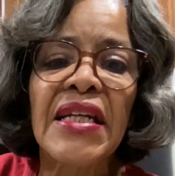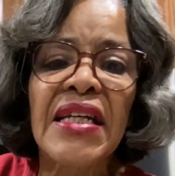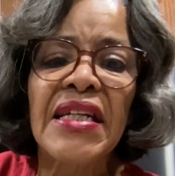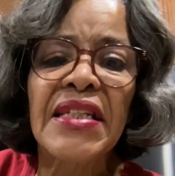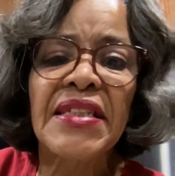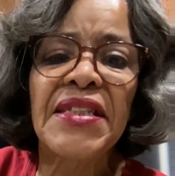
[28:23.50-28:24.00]

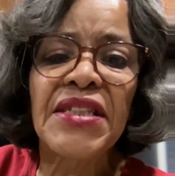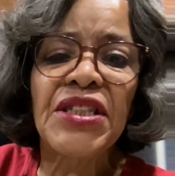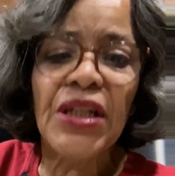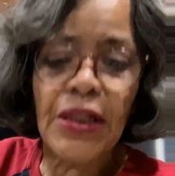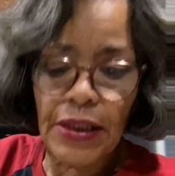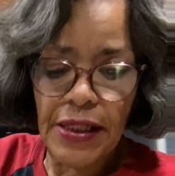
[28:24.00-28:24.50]
It's
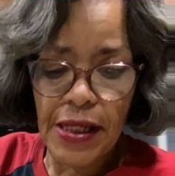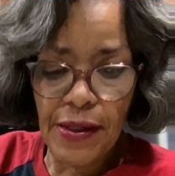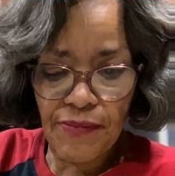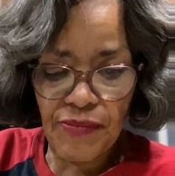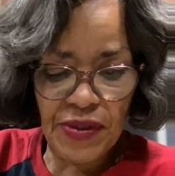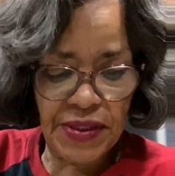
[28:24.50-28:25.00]
jiggly,
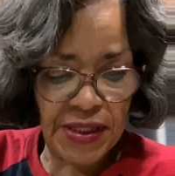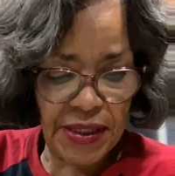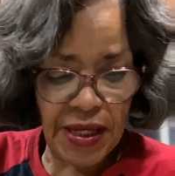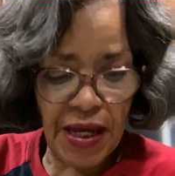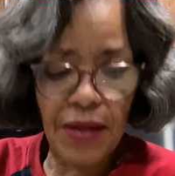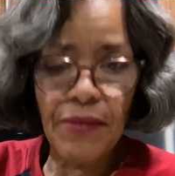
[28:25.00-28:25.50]
you see
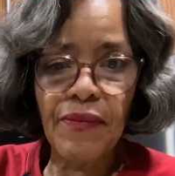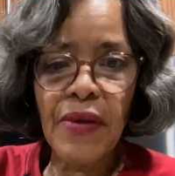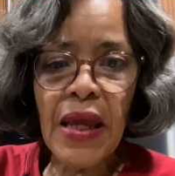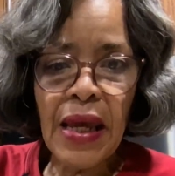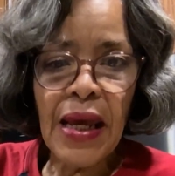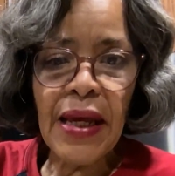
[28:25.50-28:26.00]
that?
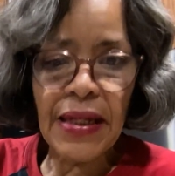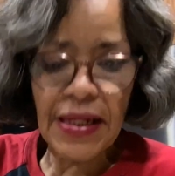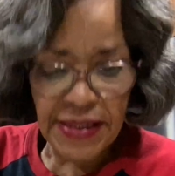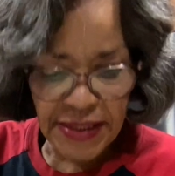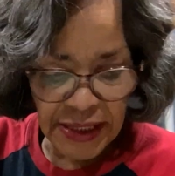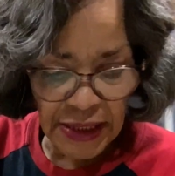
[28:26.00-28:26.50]
And I
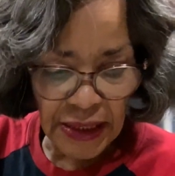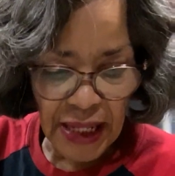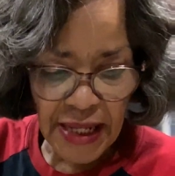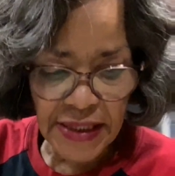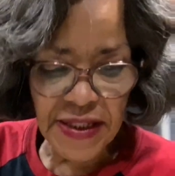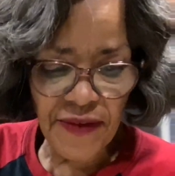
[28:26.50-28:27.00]
see
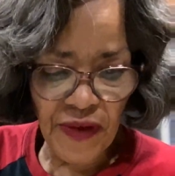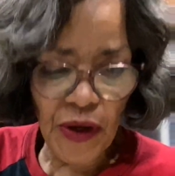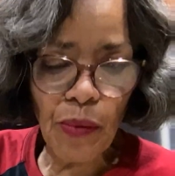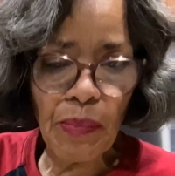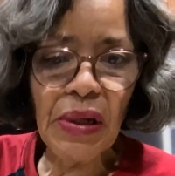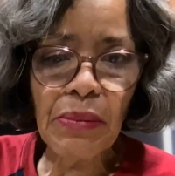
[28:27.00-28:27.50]
lots of air
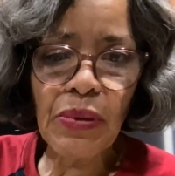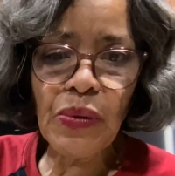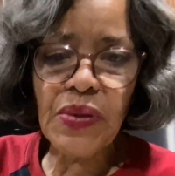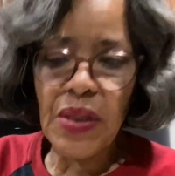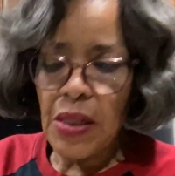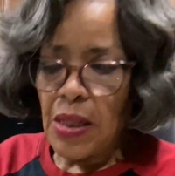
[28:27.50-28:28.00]
bubbles.
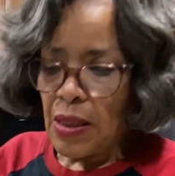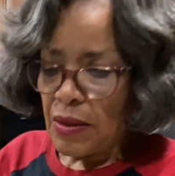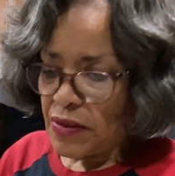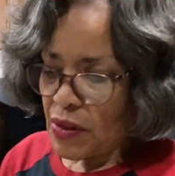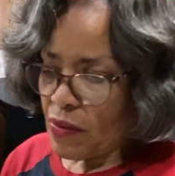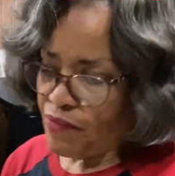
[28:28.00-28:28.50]

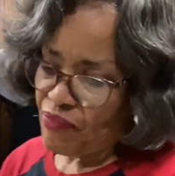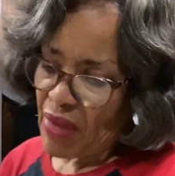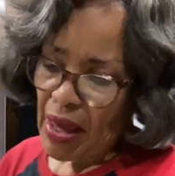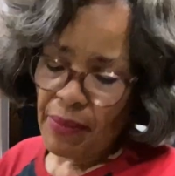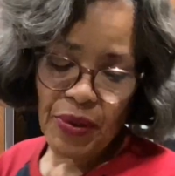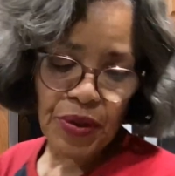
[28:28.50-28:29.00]
So
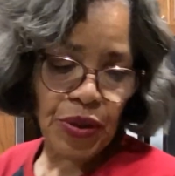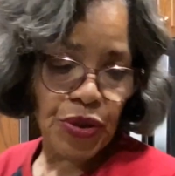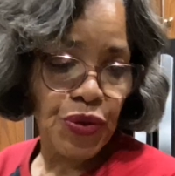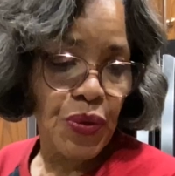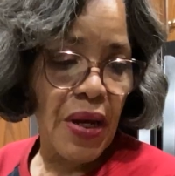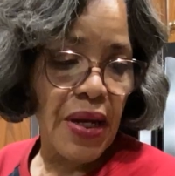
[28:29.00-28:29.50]
I'm gonna
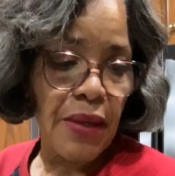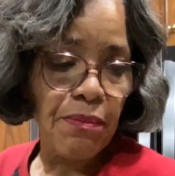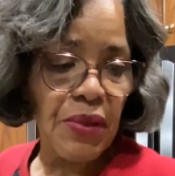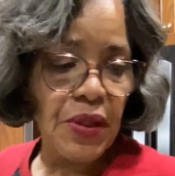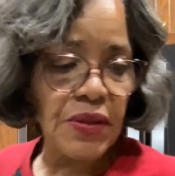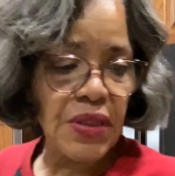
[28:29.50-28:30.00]
try it
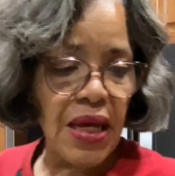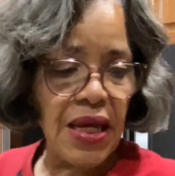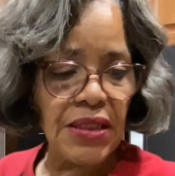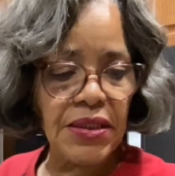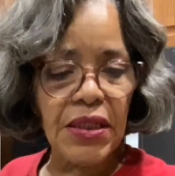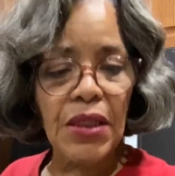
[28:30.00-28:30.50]
because I had
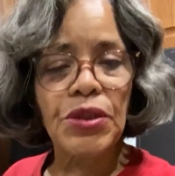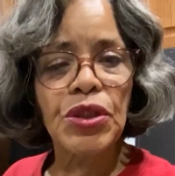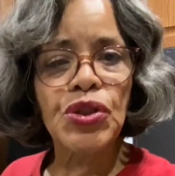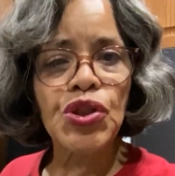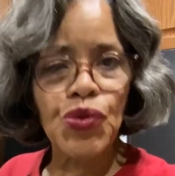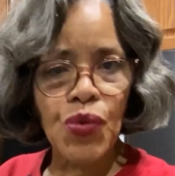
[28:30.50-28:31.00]
such a
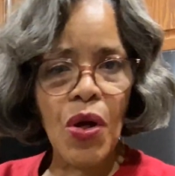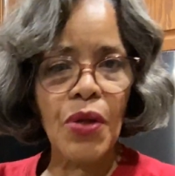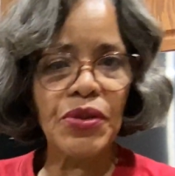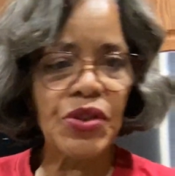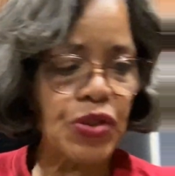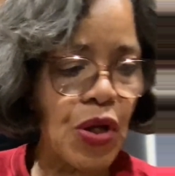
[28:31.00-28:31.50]
strong
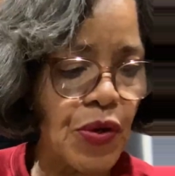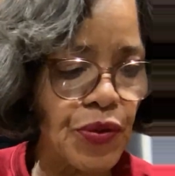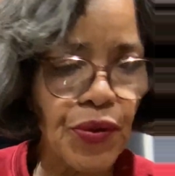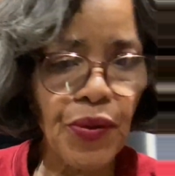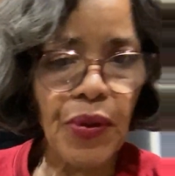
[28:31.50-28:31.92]
starter.